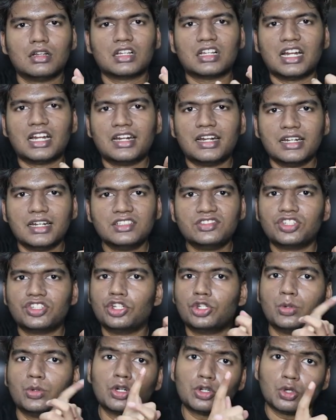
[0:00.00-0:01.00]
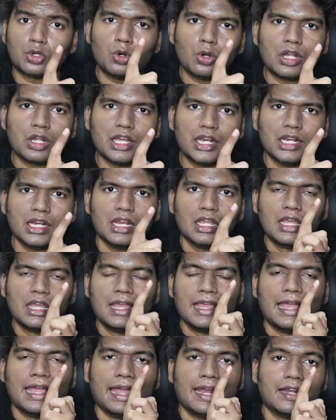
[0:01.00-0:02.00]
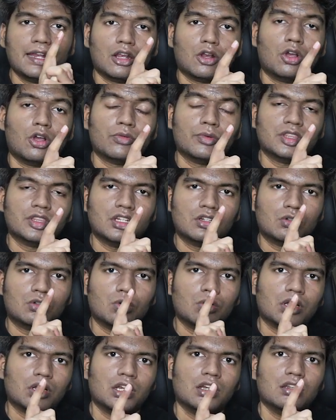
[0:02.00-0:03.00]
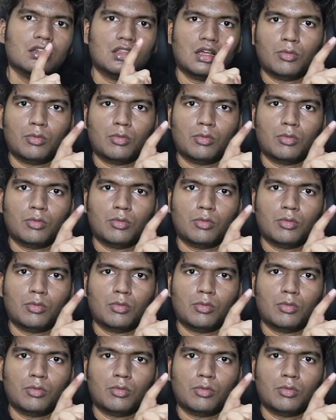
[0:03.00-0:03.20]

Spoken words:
condensed into a token, and along with the token,